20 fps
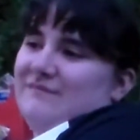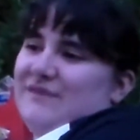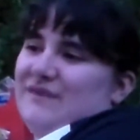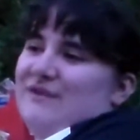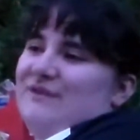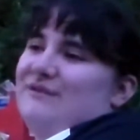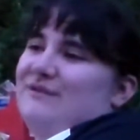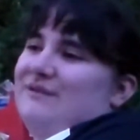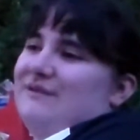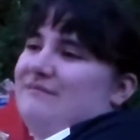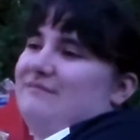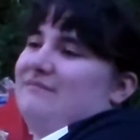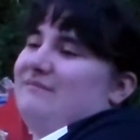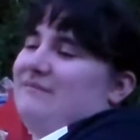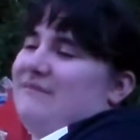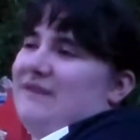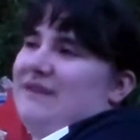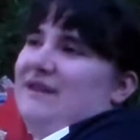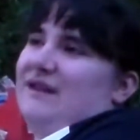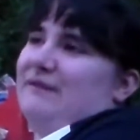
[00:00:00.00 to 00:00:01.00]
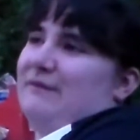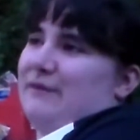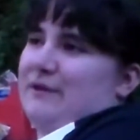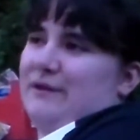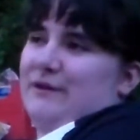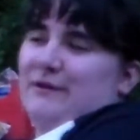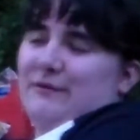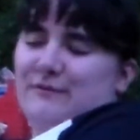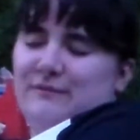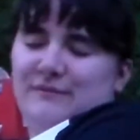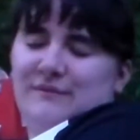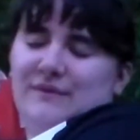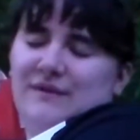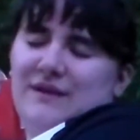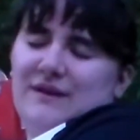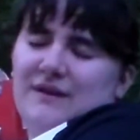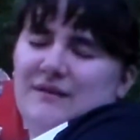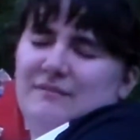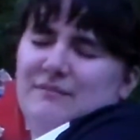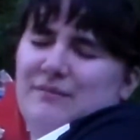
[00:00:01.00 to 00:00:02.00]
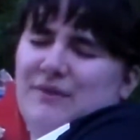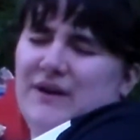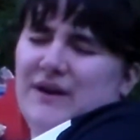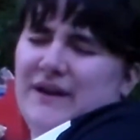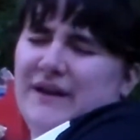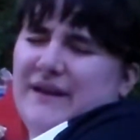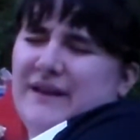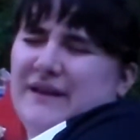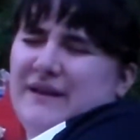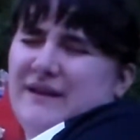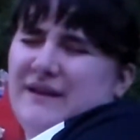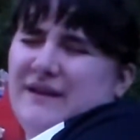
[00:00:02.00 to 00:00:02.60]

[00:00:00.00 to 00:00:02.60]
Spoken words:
Well, you never know. But